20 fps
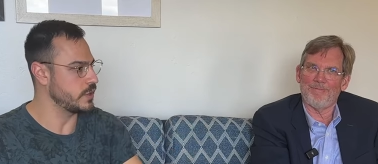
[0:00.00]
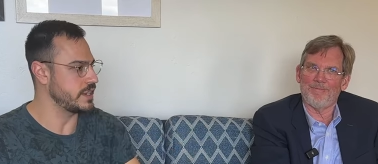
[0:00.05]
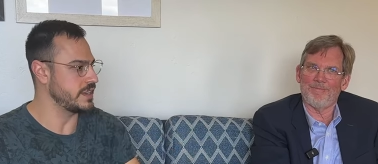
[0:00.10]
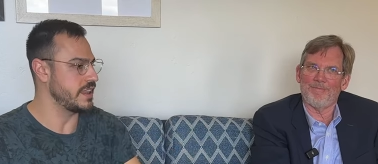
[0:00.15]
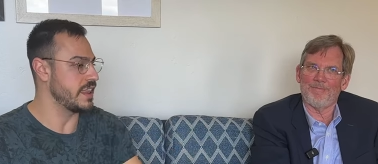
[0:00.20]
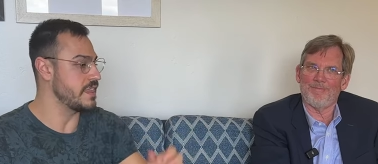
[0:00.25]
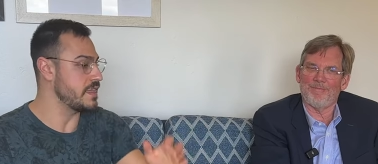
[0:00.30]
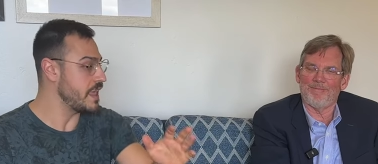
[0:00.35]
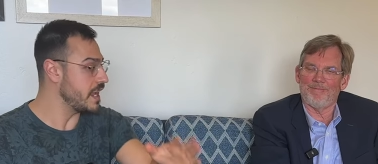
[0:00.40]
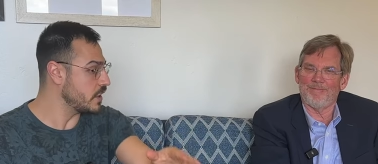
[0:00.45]
Speaker 1: it
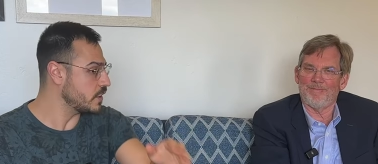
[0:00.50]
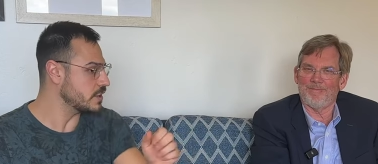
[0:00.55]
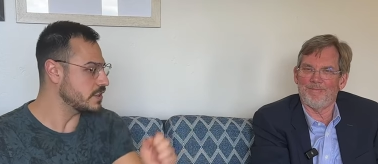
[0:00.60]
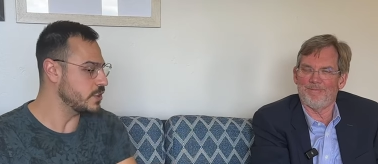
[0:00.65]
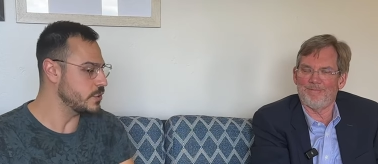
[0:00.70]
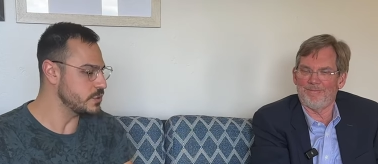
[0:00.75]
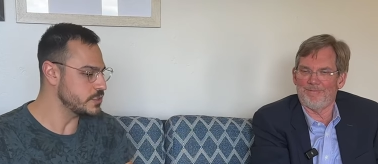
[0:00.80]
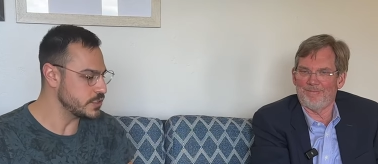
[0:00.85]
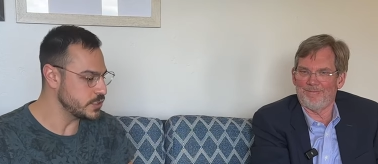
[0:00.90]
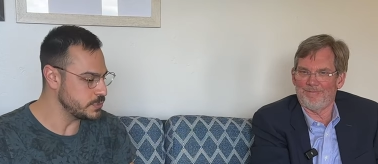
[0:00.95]
in their
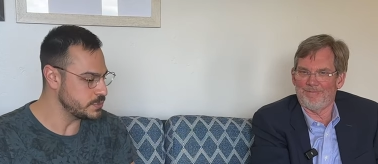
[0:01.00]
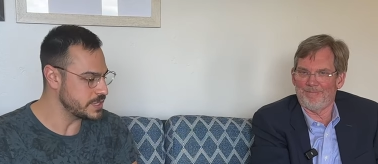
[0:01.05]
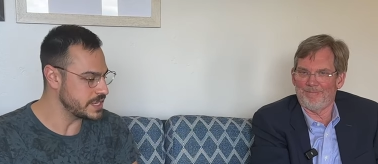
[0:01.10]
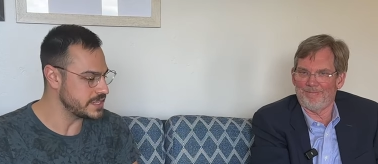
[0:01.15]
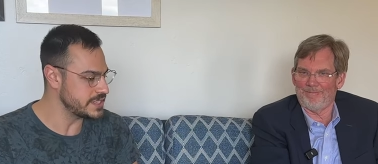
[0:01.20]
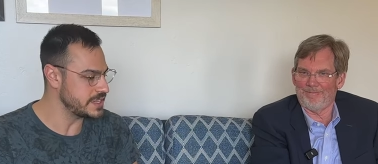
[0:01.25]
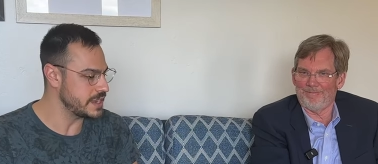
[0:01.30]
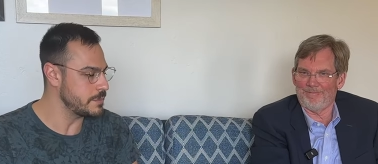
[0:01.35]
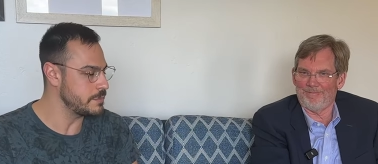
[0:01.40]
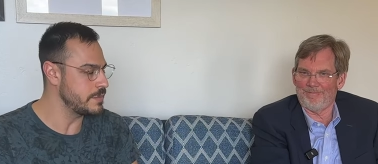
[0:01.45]
closed loop
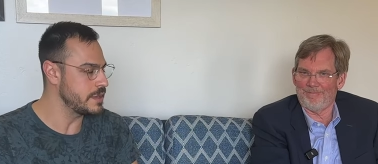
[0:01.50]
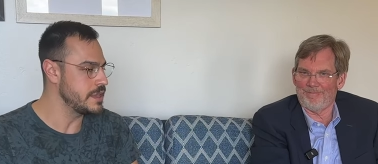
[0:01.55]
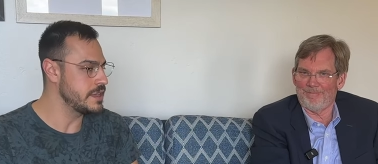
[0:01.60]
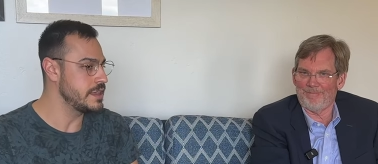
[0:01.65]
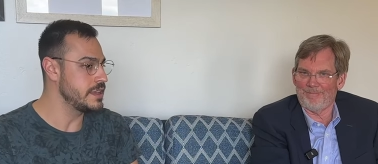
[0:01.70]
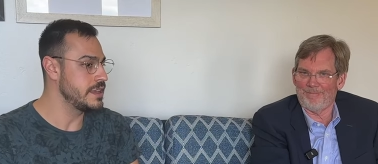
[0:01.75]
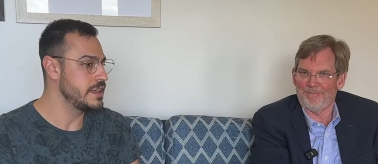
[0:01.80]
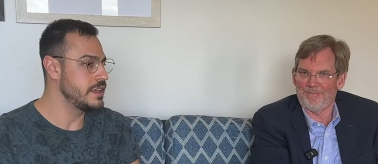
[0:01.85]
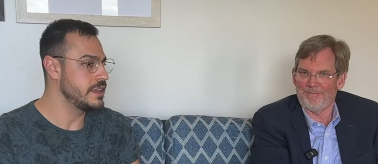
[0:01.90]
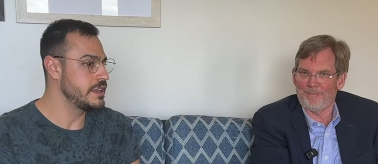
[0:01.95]
system.
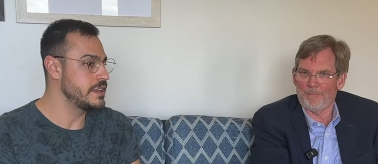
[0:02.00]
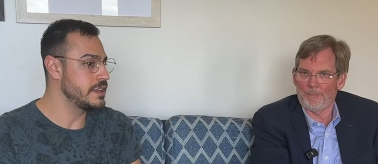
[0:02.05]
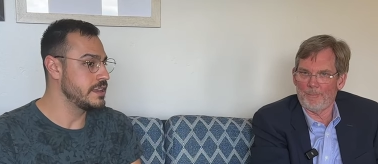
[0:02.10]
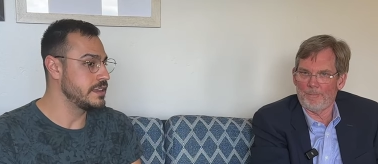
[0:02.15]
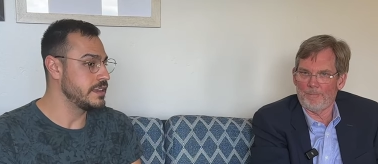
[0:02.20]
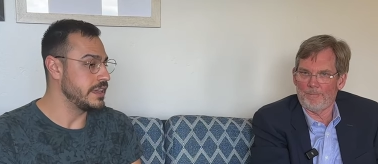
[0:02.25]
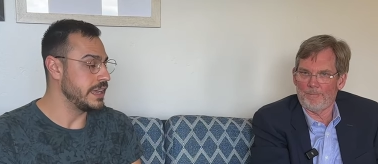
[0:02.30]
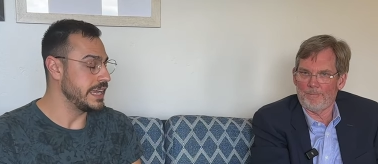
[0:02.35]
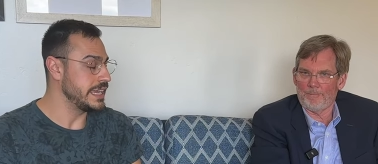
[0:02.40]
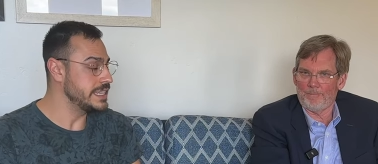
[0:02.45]

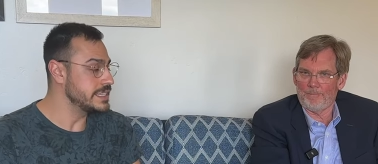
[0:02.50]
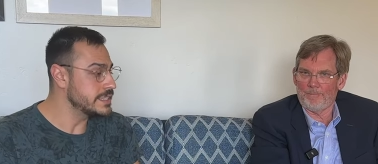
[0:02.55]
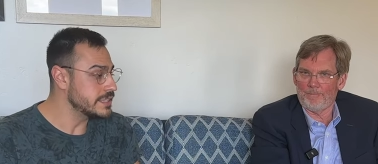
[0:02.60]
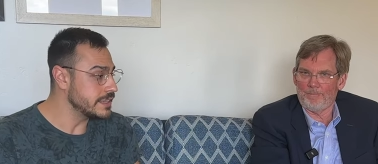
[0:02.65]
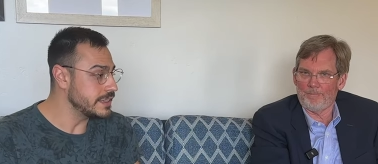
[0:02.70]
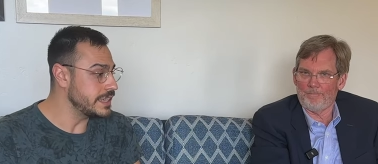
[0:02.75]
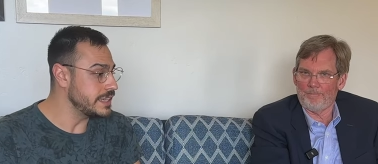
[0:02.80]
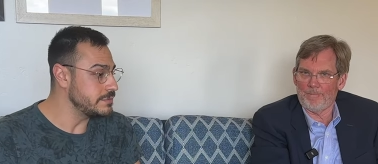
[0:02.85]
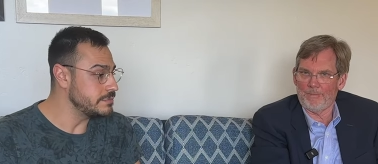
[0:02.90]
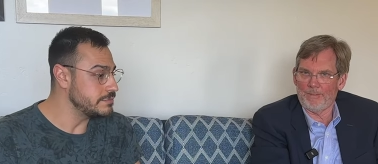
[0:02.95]

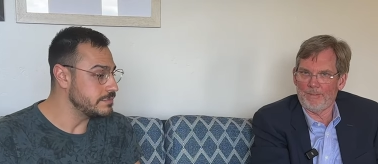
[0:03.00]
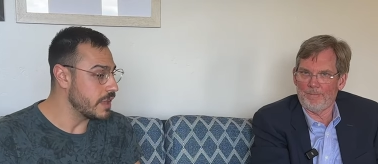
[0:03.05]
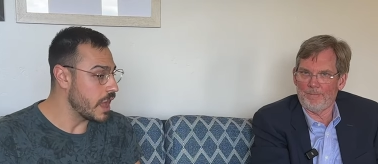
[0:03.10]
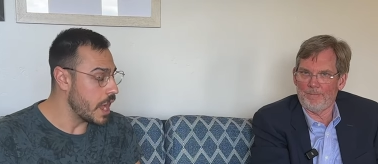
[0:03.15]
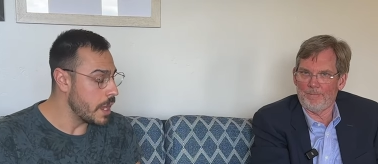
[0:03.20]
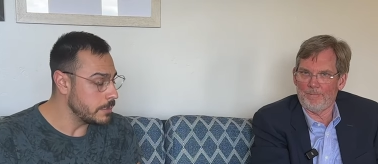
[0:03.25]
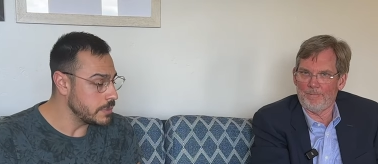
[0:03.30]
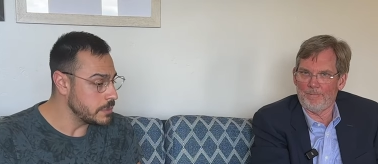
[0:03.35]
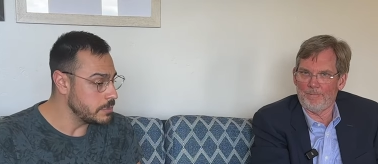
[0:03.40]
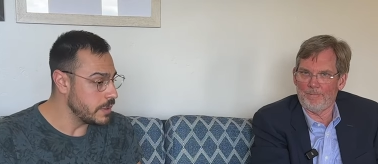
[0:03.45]
Insulet,
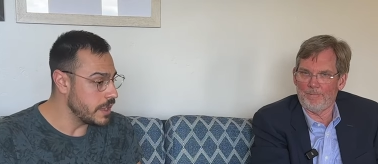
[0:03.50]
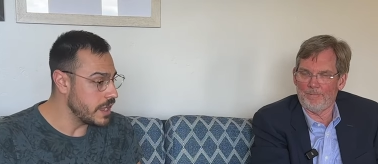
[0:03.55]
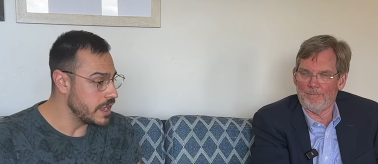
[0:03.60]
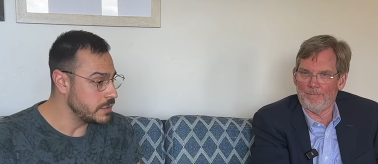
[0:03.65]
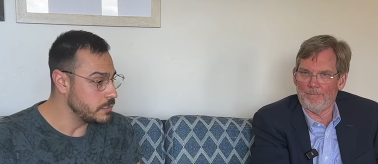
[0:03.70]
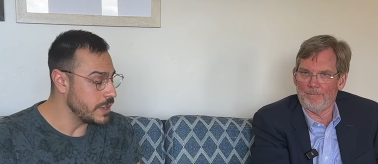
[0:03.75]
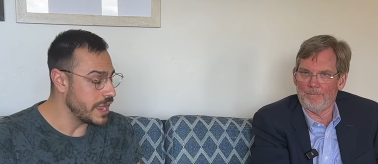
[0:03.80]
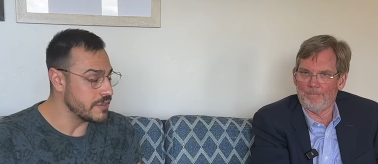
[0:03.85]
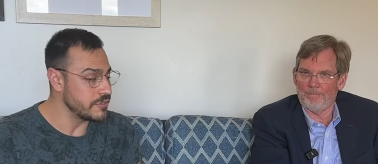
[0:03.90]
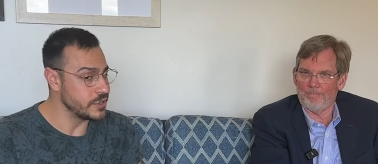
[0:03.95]
Omnipod,
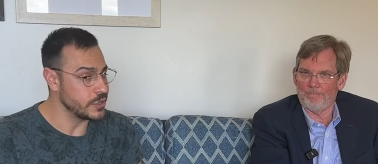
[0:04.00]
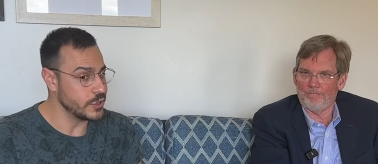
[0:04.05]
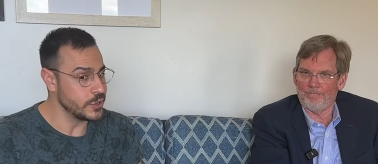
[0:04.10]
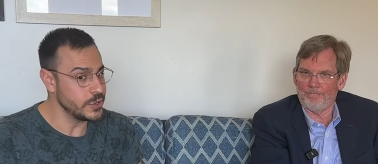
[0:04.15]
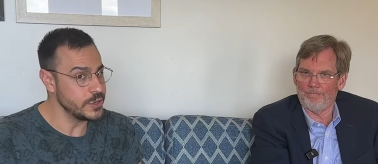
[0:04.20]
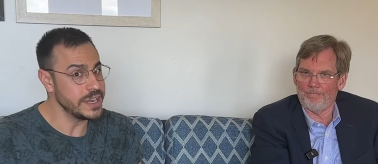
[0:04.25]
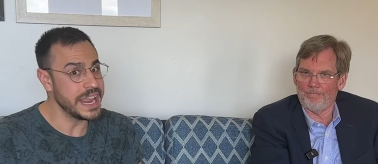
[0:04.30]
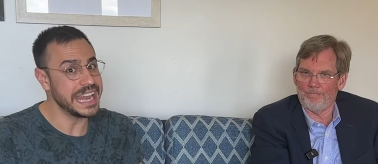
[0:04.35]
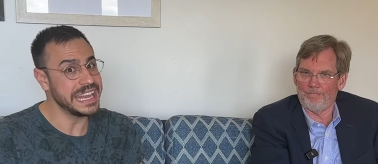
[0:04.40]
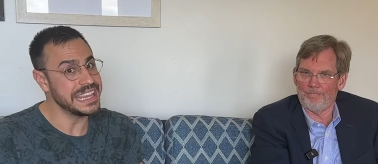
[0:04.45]
we haven't
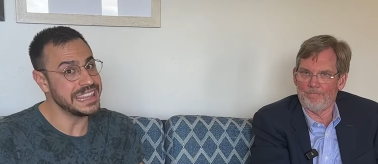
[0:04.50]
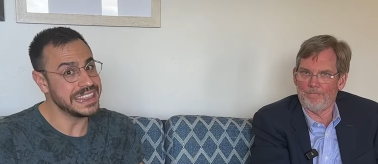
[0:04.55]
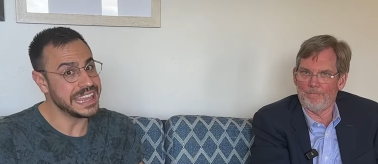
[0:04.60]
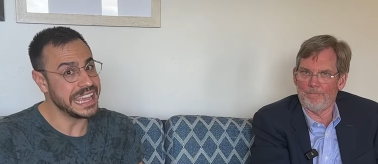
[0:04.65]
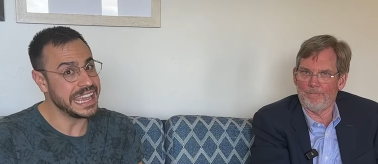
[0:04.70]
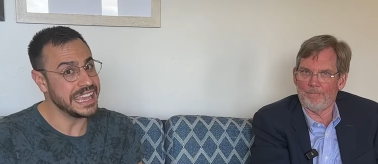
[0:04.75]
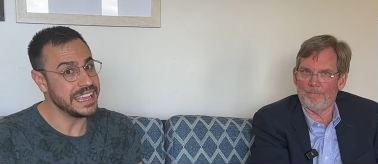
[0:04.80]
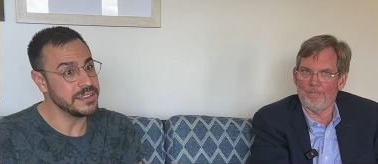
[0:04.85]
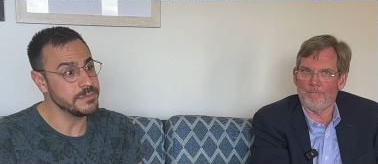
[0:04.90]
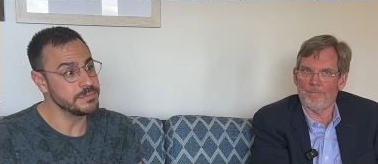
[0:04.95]
heard
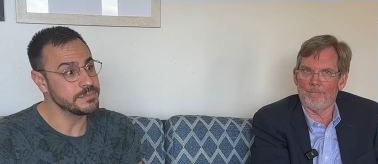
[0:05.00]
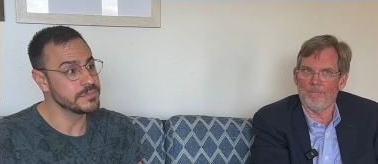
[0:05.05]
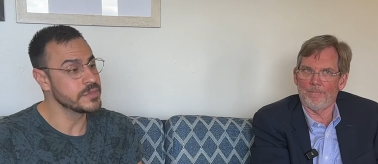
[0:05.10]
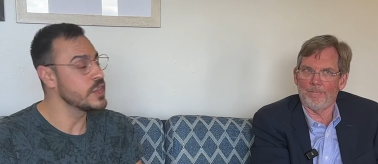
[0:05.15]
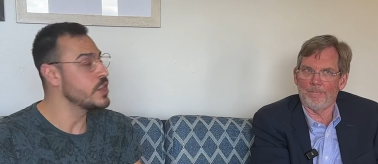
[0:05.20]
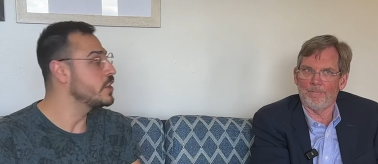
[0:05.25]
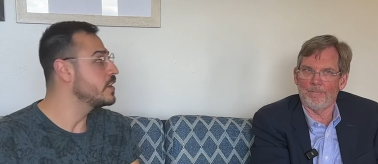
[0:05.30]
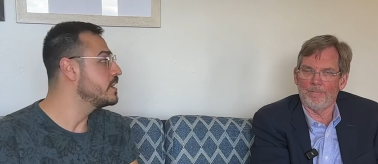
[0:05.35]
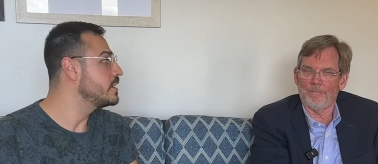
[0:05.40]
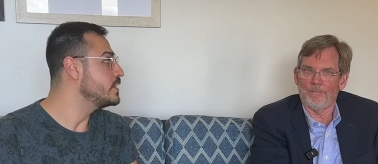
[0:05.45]
anything.
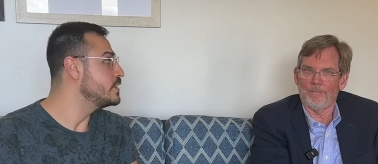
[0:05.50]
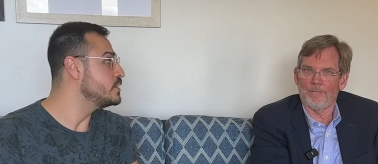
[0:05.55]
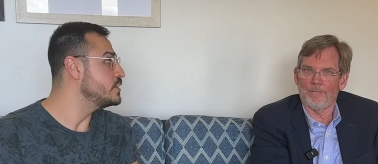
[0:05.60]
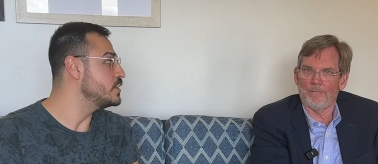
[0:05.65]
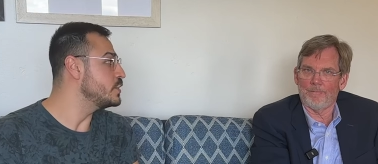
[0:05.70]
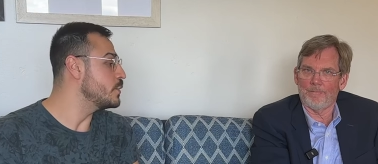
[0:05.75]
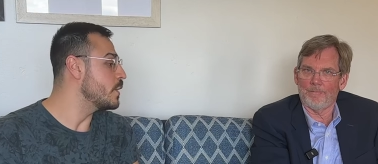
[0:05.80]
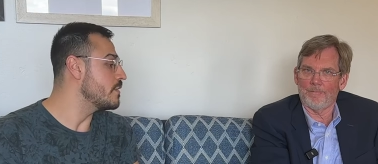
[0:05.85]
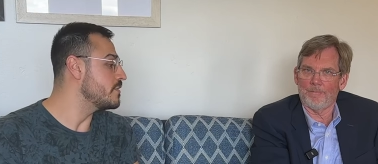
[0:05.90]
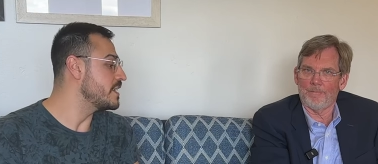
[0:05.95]
Do you have